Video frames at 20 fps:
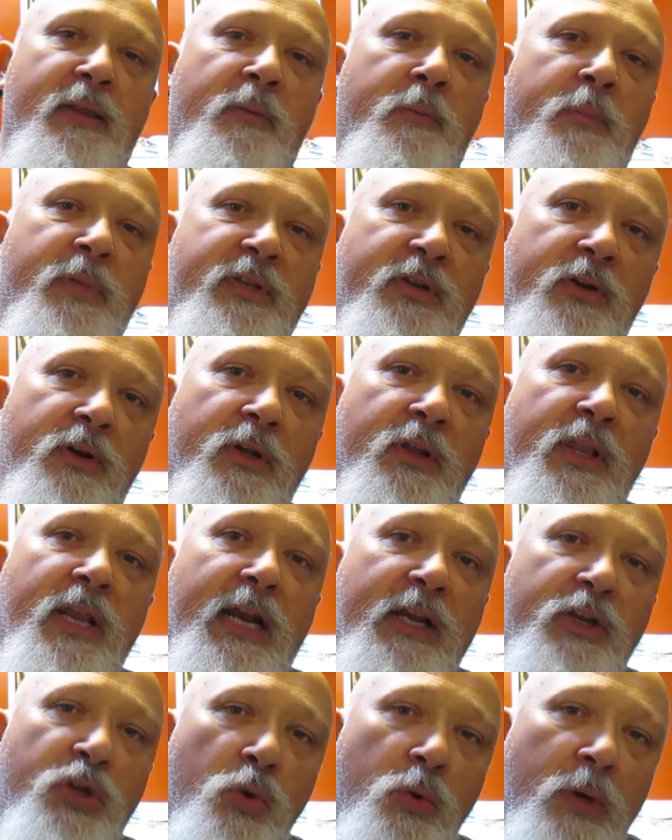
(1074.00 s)
material that
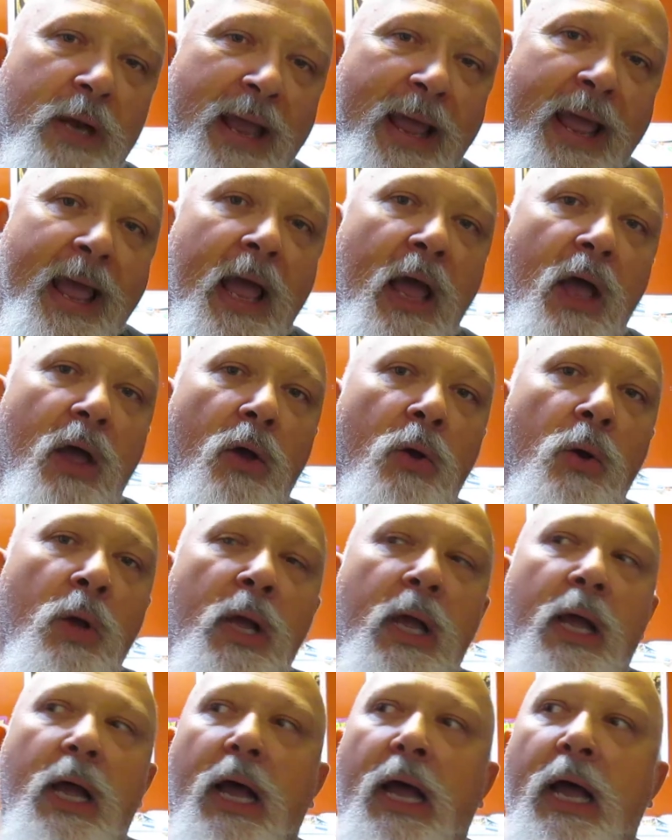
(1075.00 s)
I do now,
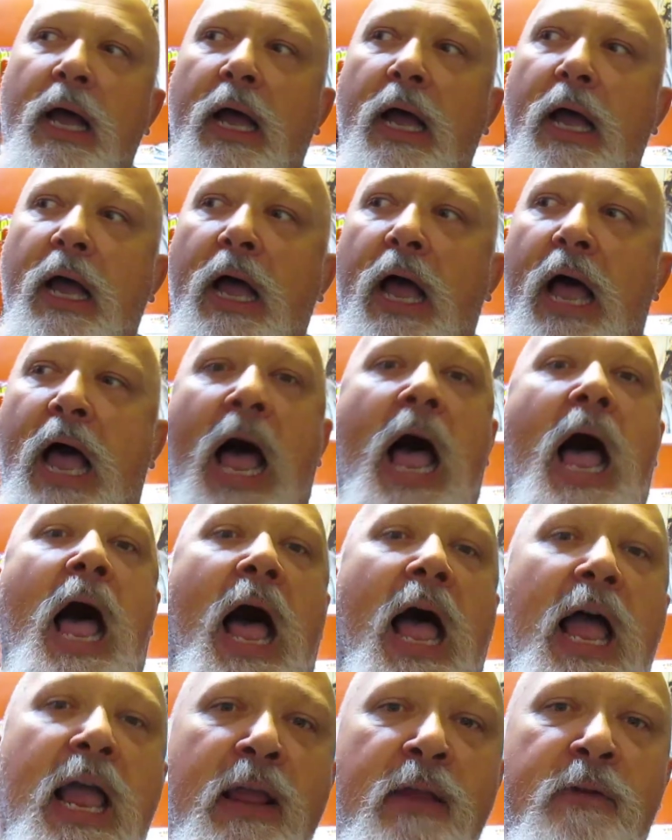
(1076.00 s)

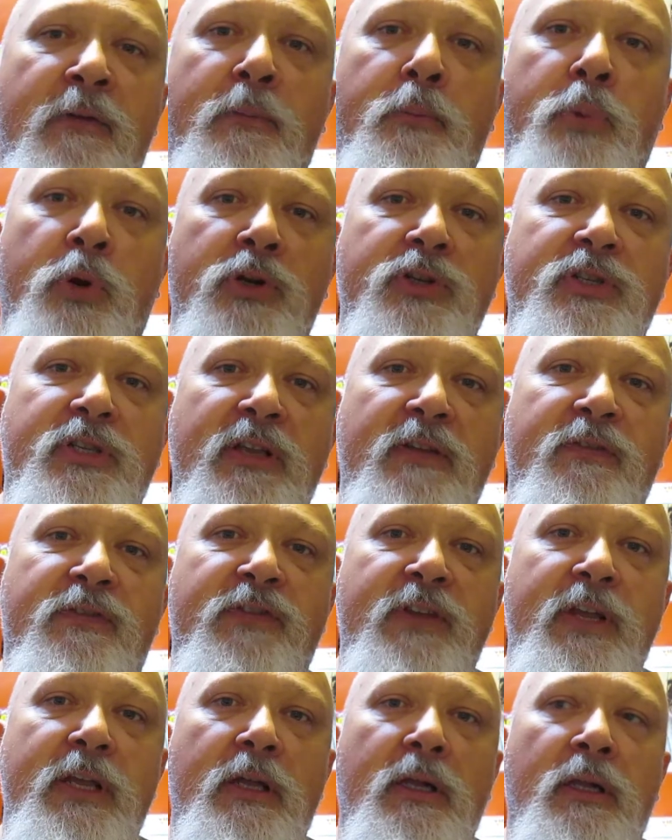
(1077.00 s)
I personally
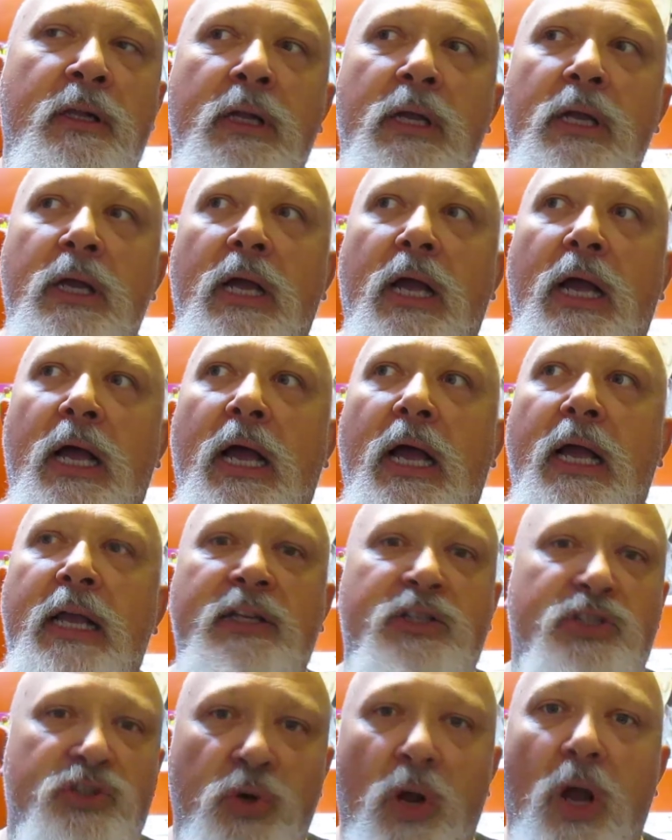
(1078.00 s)
feel
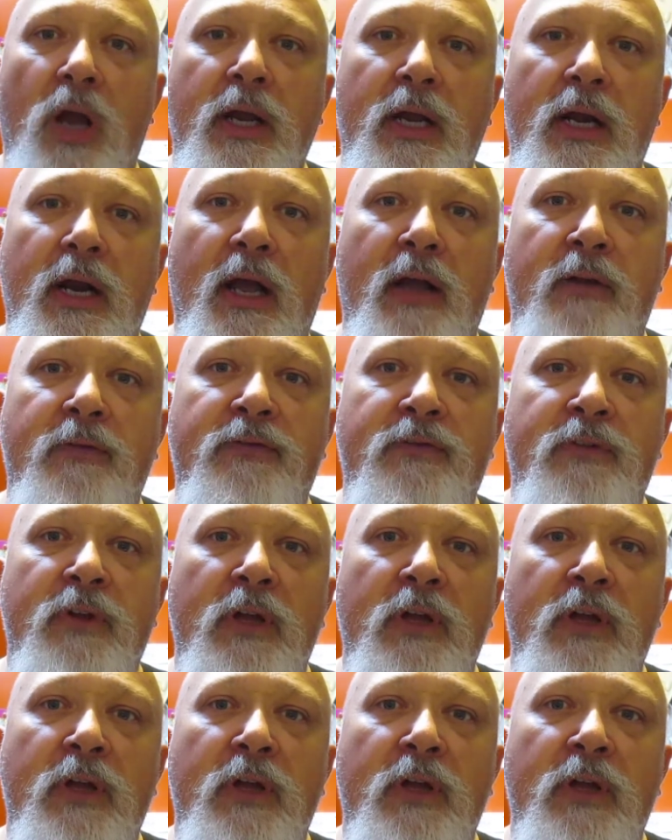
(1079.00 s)
is strong enough,